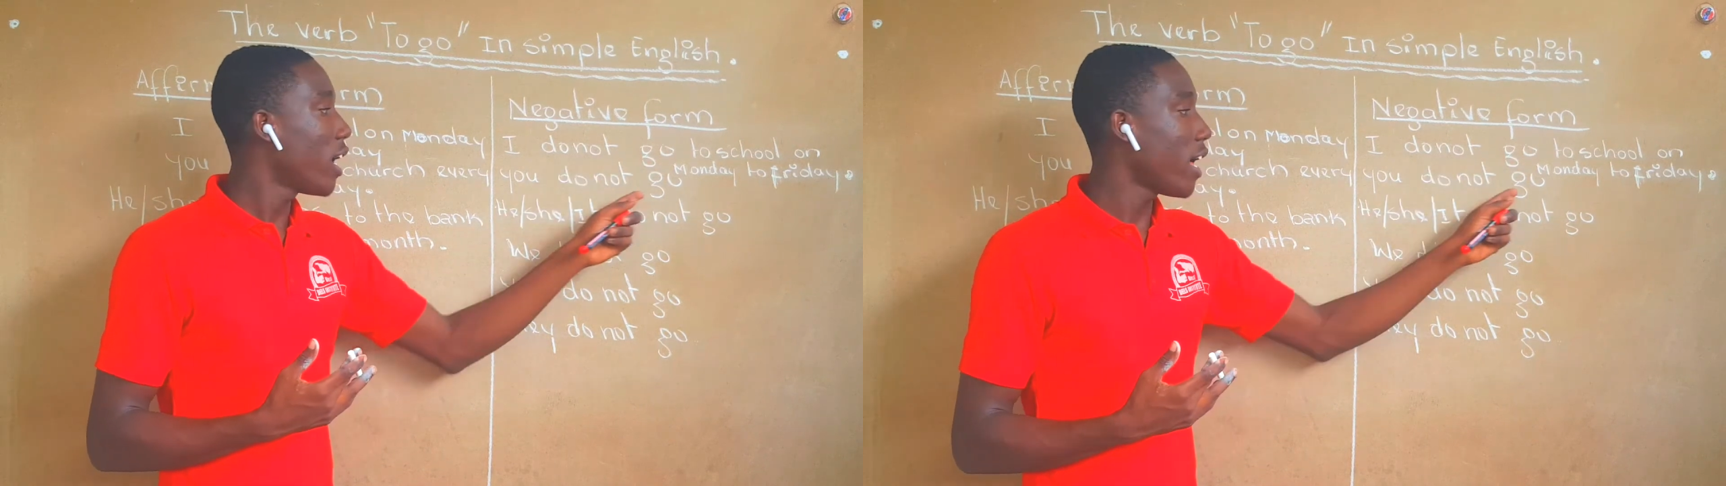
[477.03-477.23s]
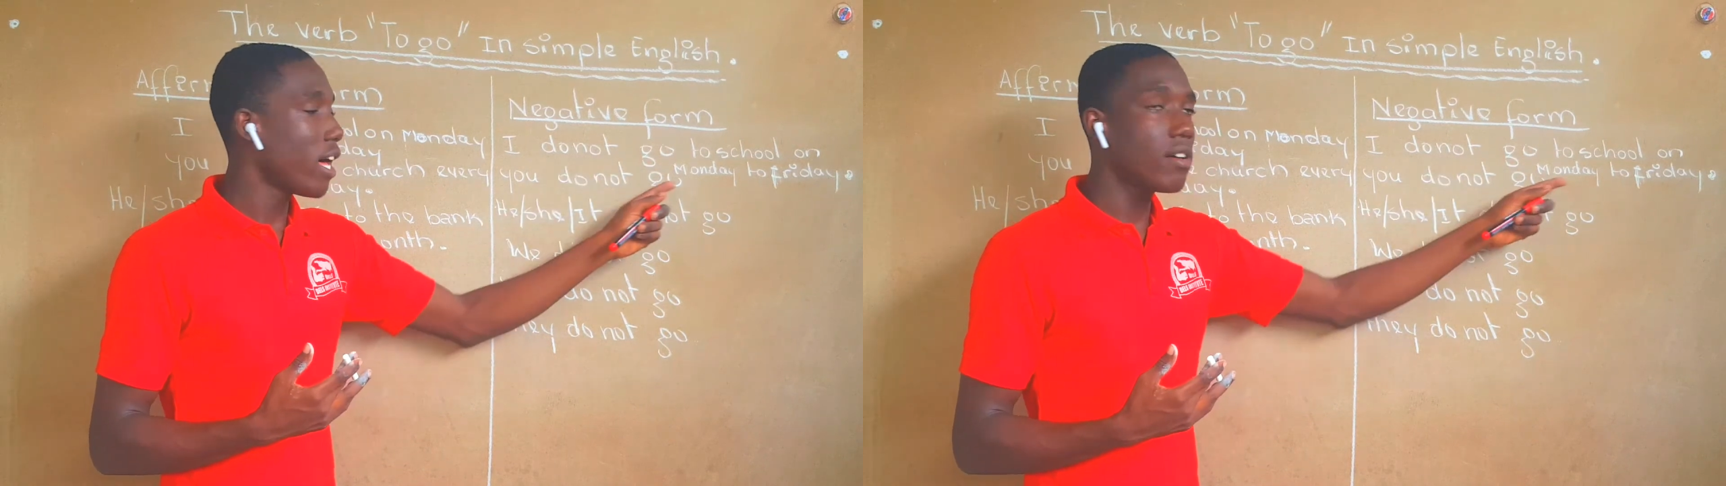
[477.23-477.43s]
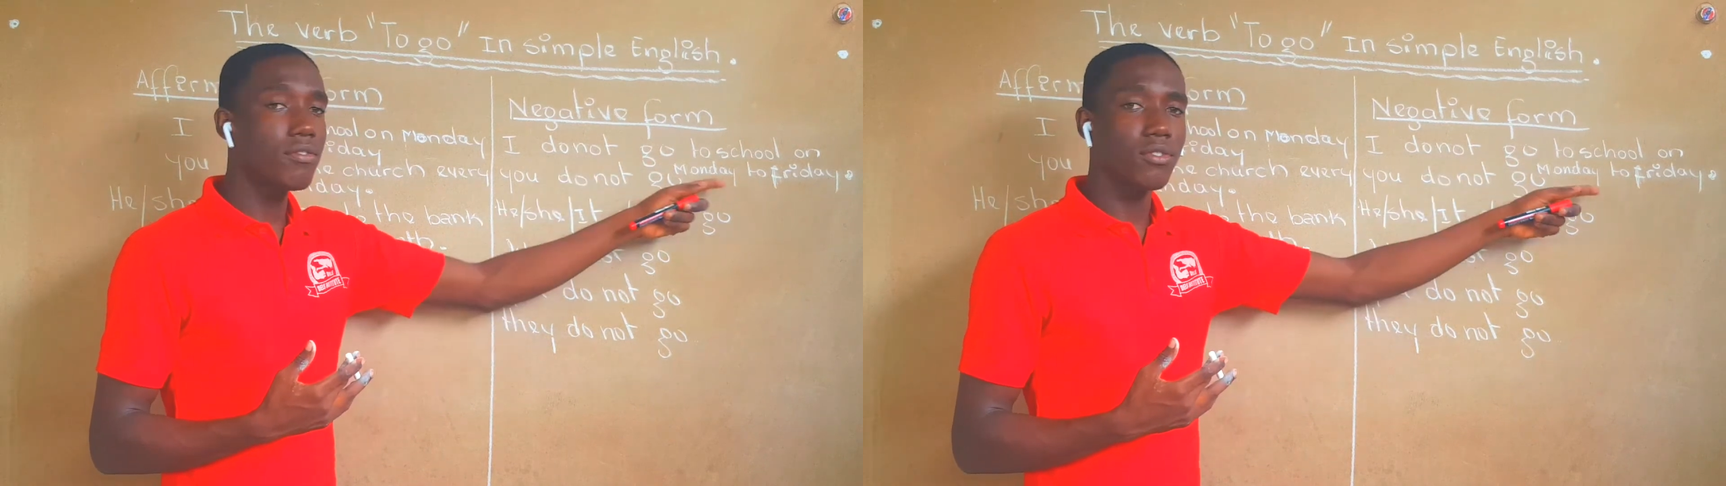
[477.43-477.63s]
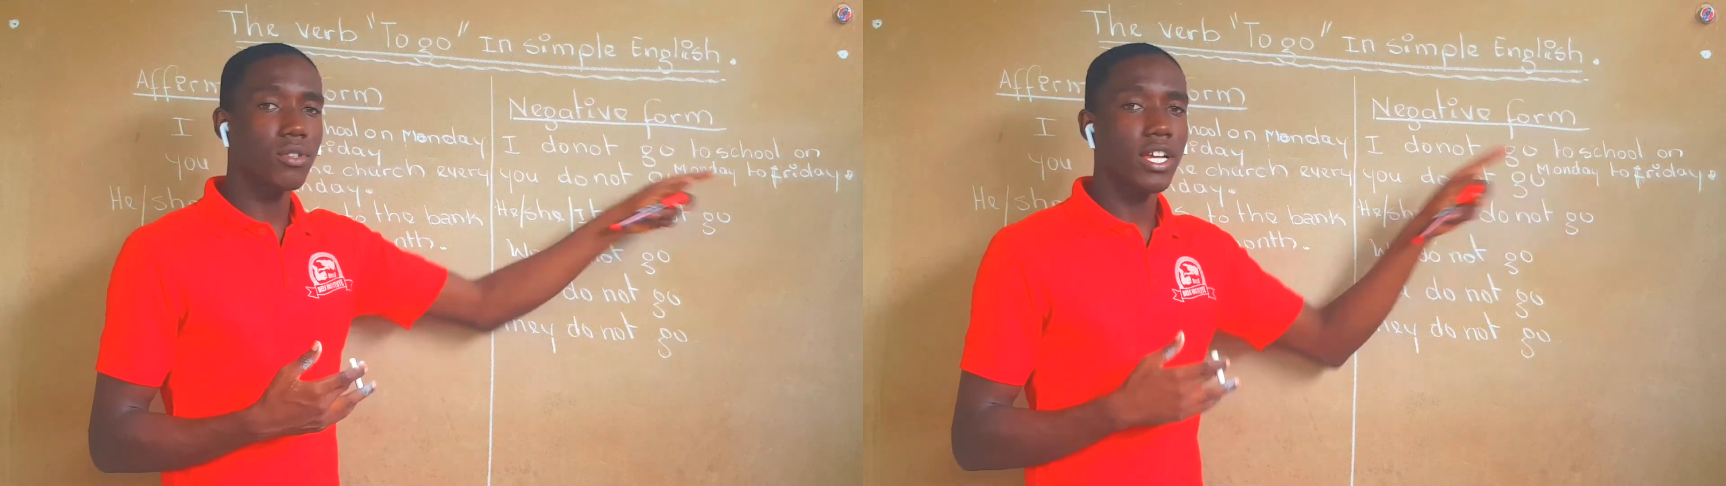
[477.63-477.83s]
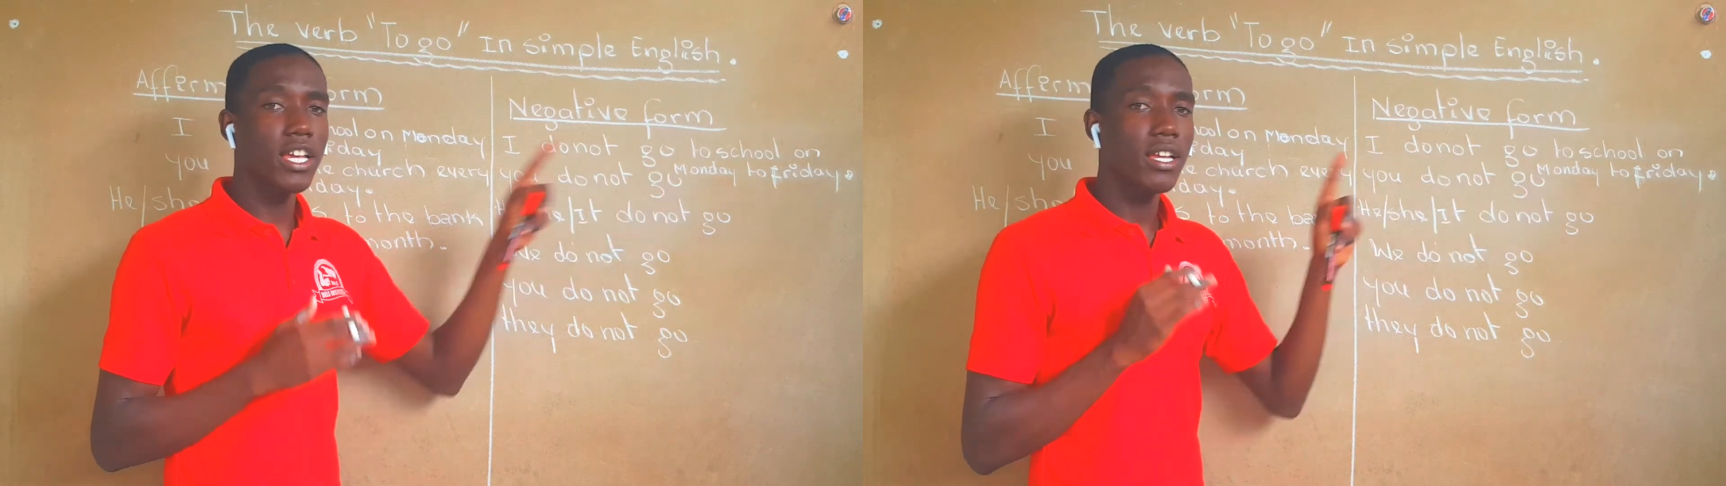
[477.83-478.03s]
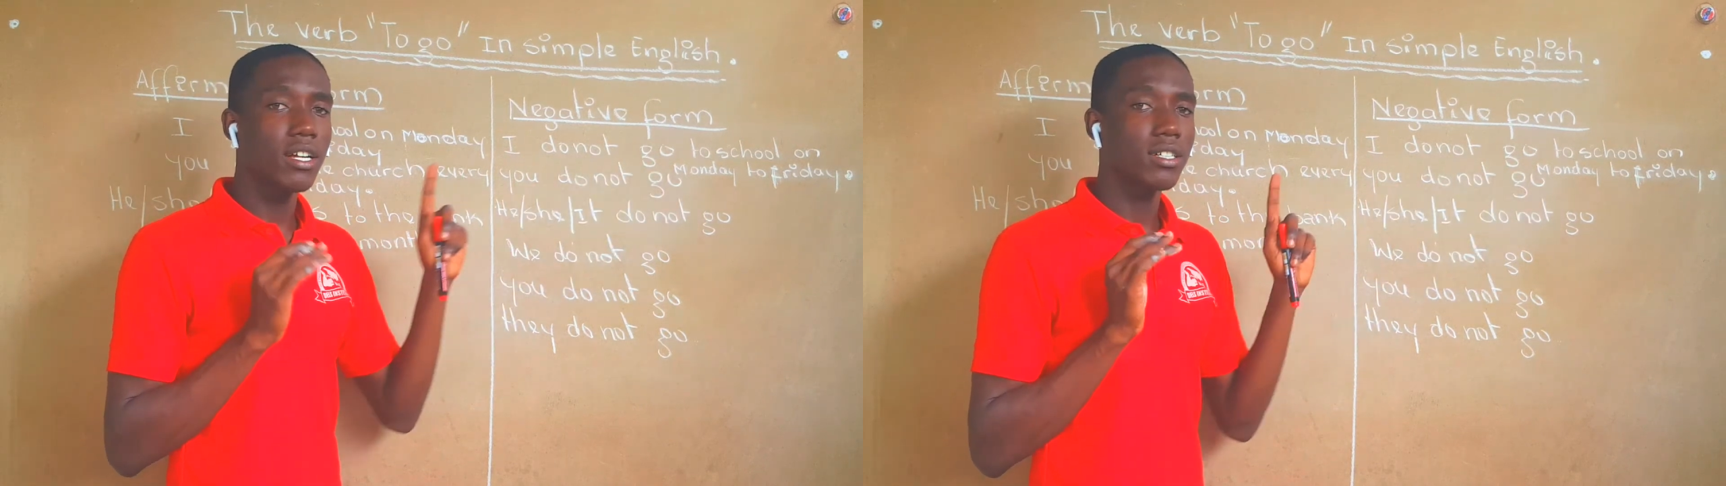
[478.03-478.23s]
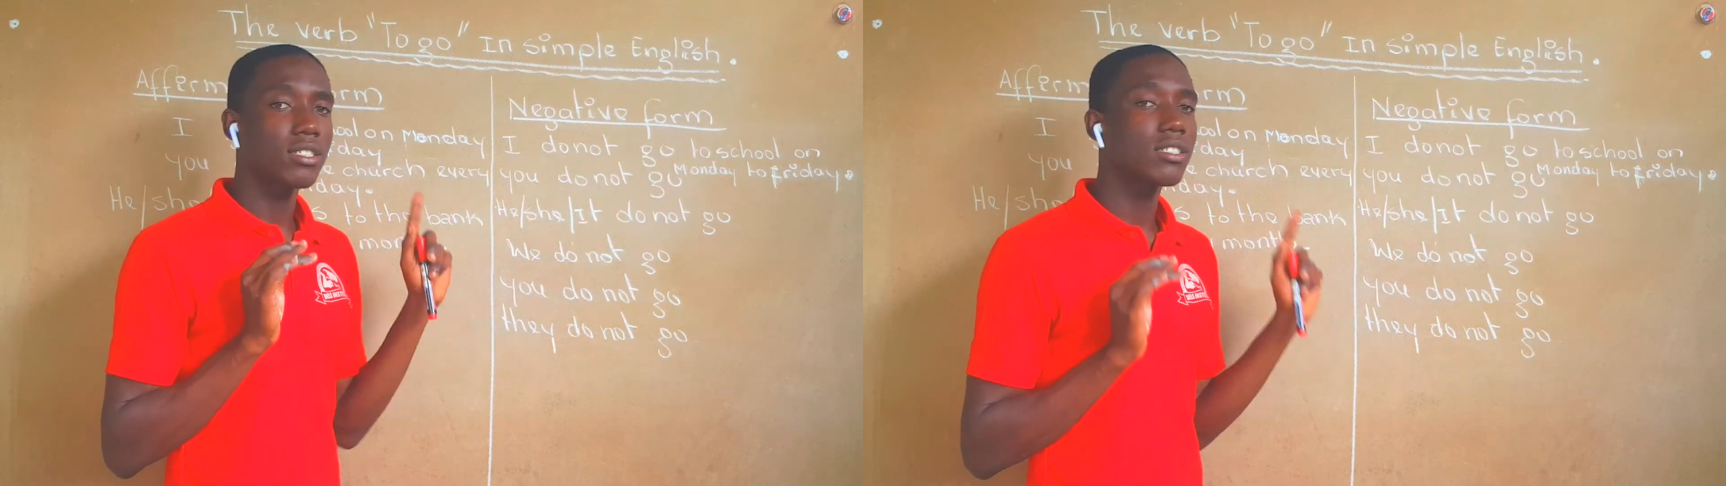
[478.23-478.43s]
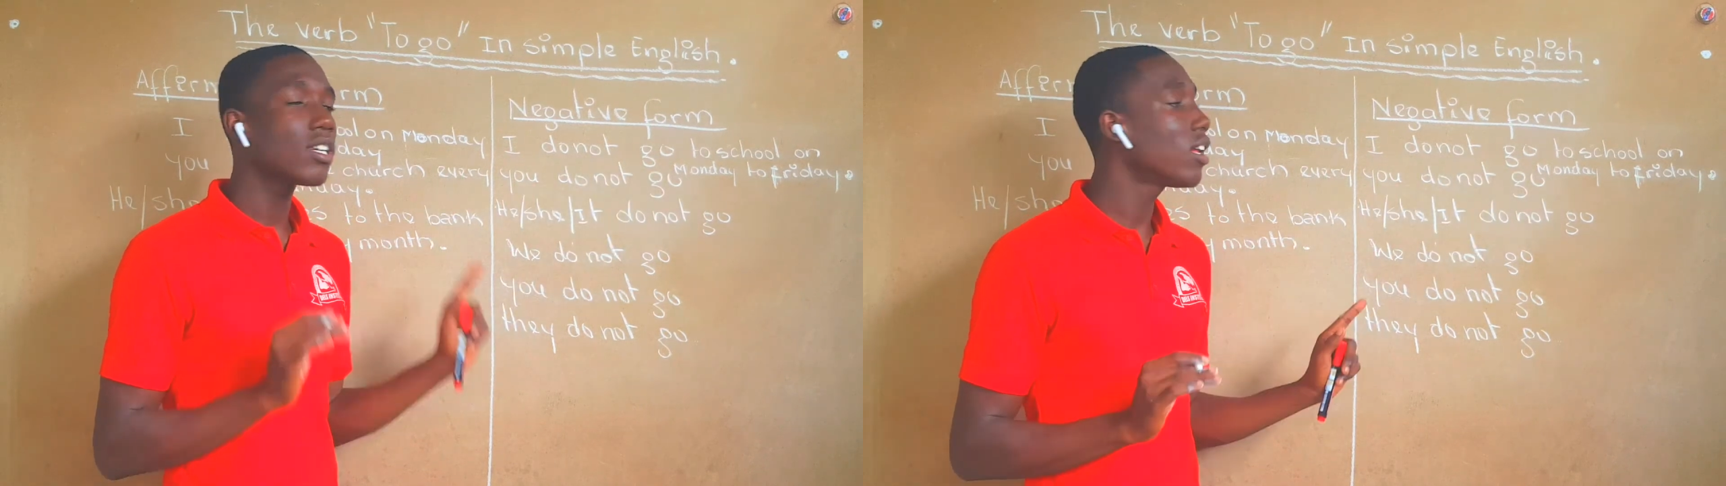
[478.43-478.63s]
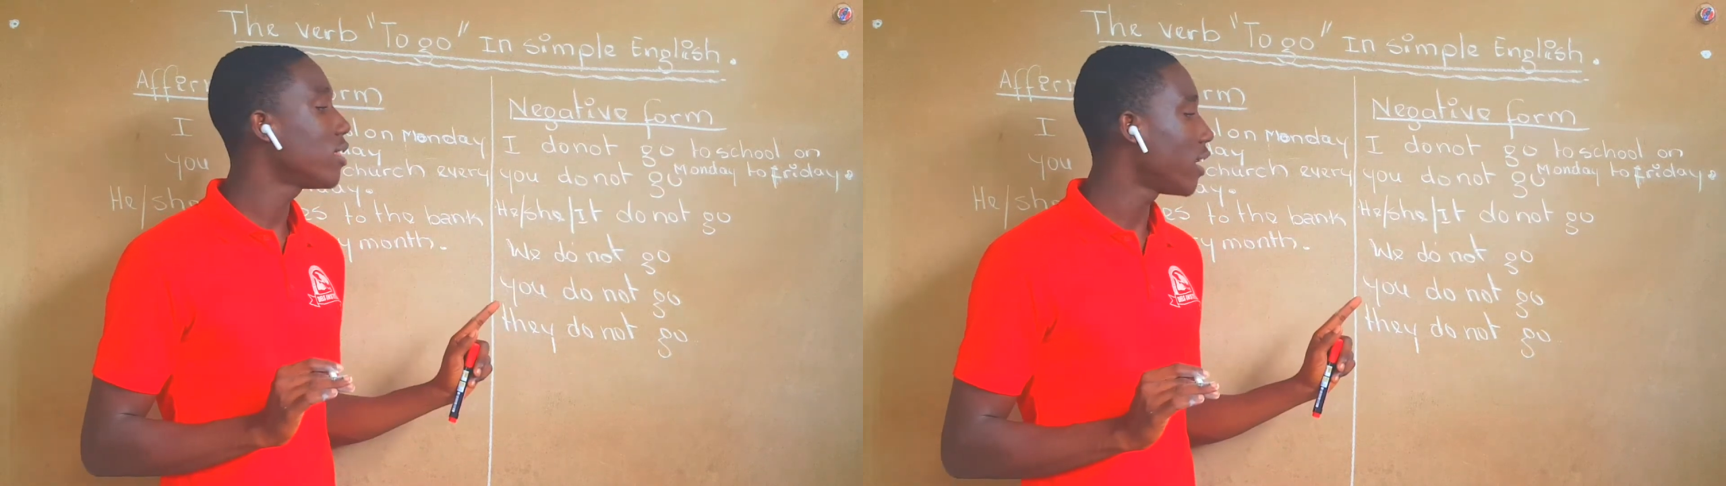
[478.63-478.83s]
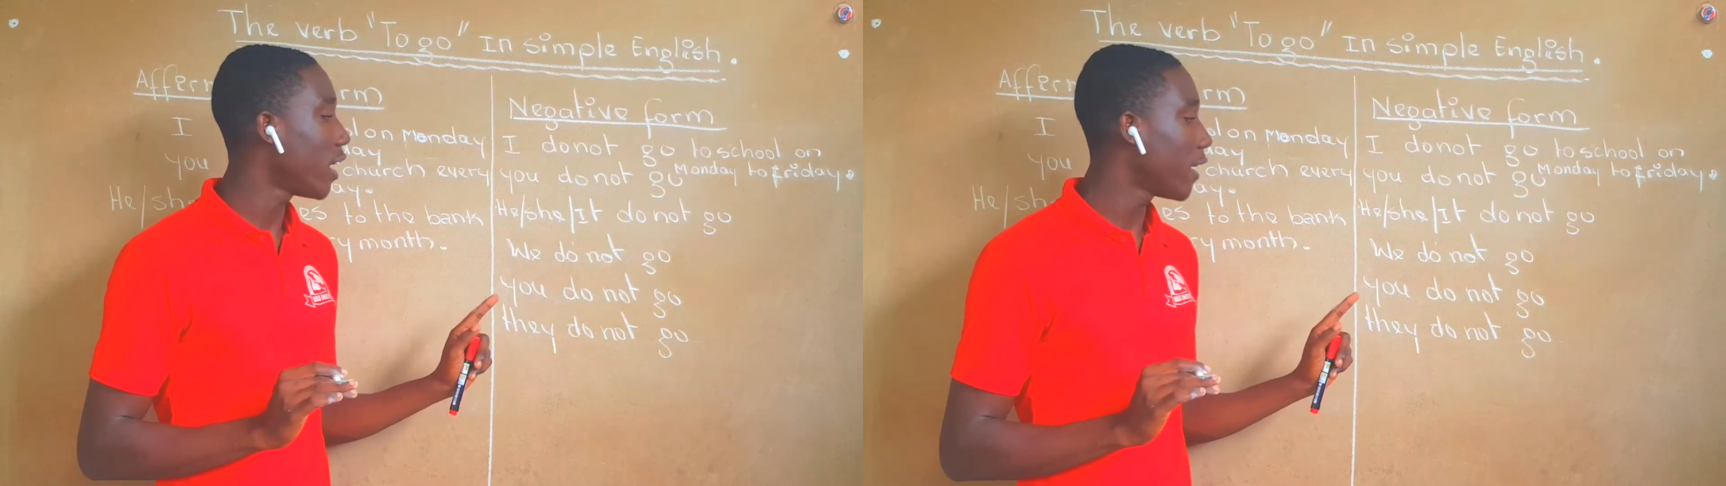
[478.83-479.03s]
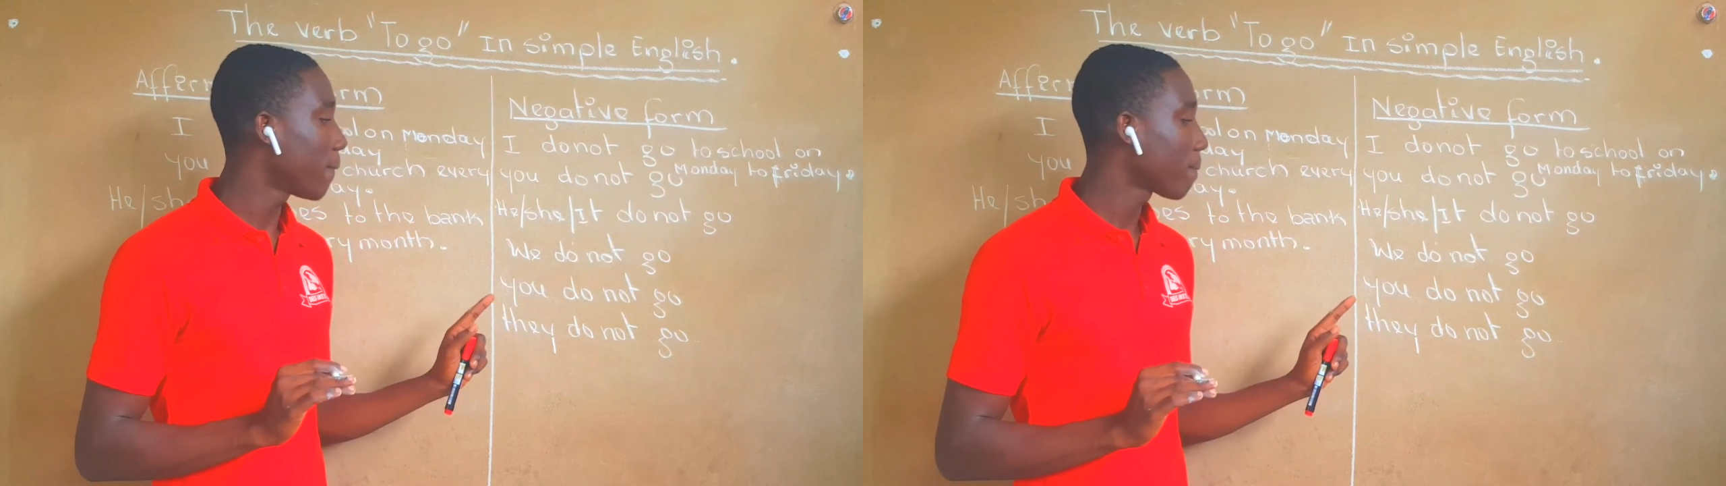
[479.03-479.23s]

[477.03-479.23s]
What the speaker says: every Sunday.